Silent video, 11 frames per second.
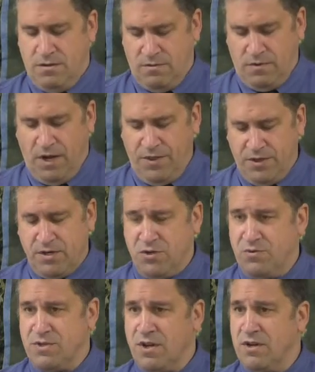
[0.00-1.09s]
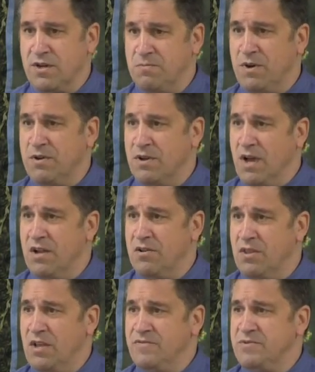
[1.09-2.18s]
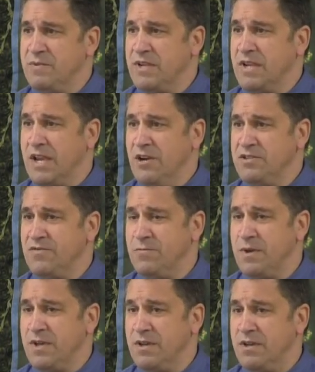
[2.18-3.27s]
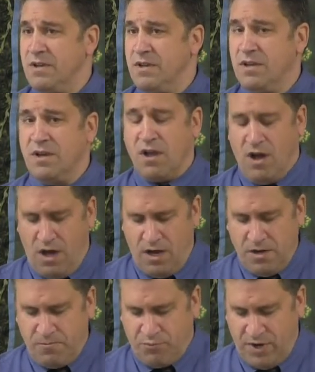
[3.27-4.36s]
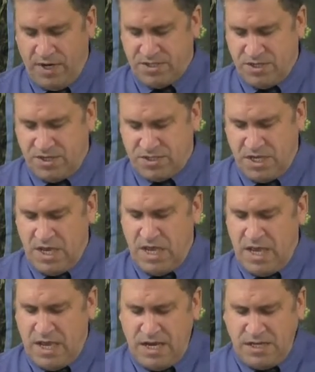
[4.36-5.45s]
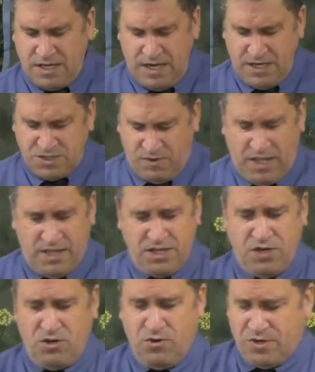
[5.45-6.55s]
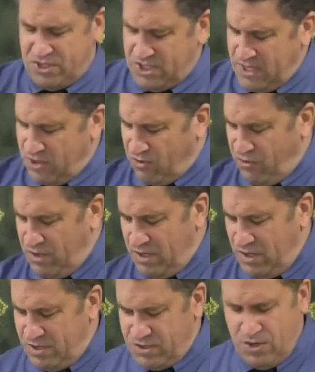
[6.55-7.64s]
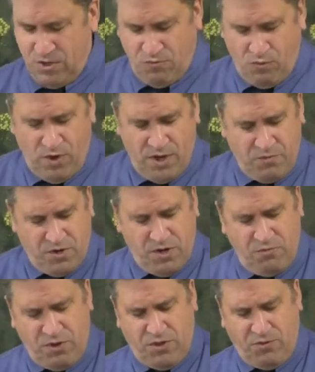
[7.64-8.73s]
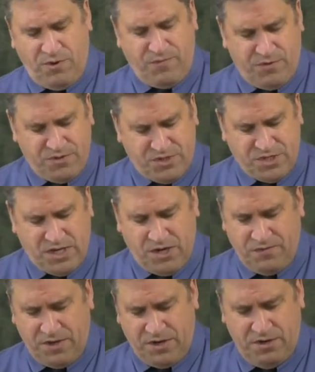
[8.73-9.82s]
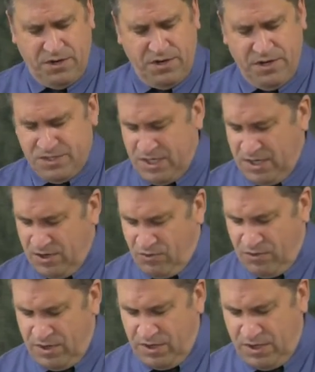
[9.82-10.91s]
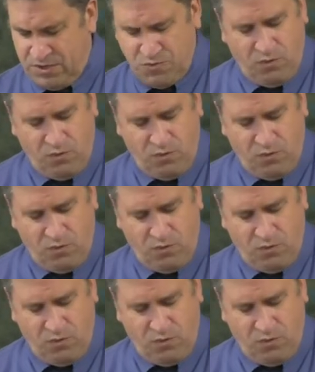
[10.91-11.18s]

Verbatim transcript: Well, I thought you were talking about a God who loves me and he cares for me. God breaks us. He takes, so I'd like you to go to 2 Corinthians 1. We're going to read three verses out of there. 2 Corinthians